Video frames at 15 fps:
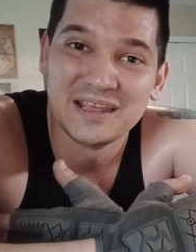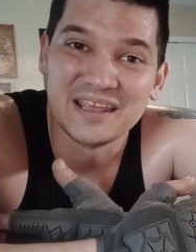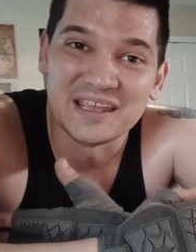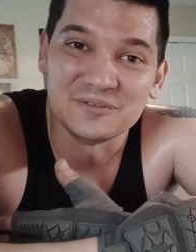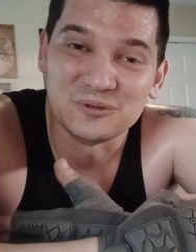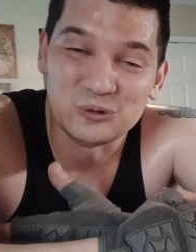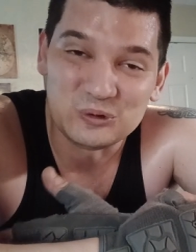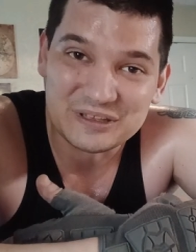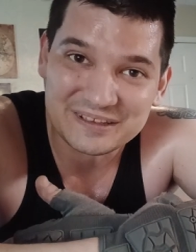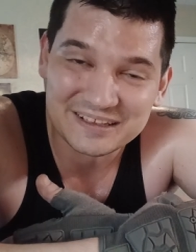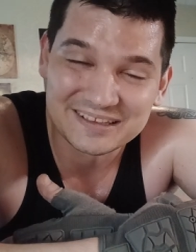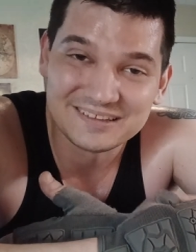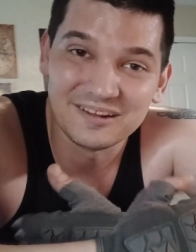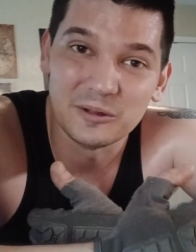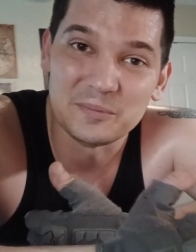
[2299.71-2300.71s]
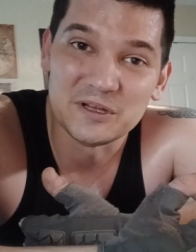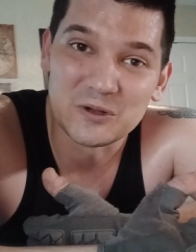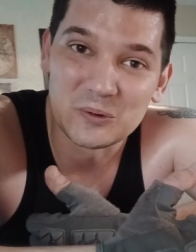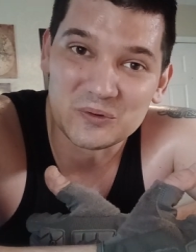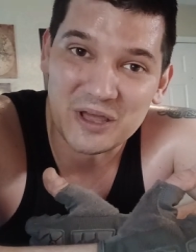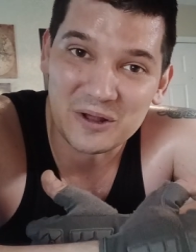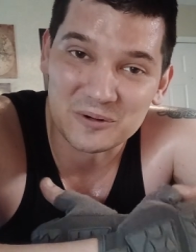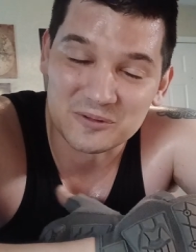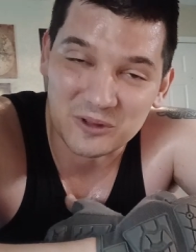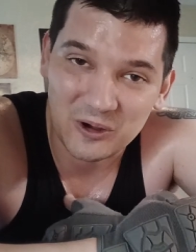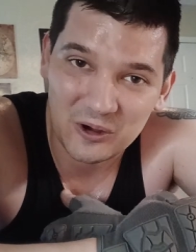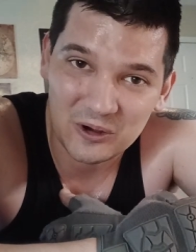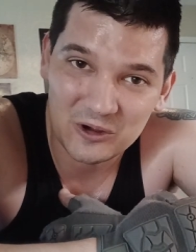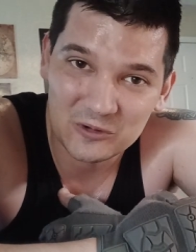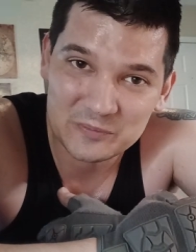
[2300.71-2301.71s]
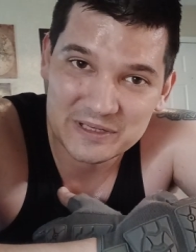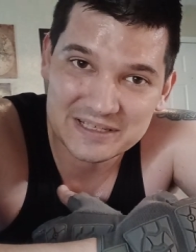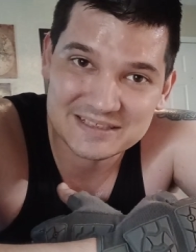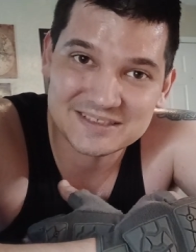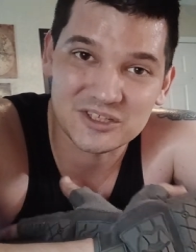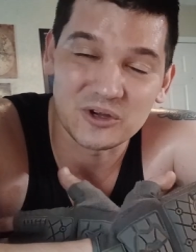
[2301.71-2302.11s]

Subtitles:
If you did, let me know down in the comments.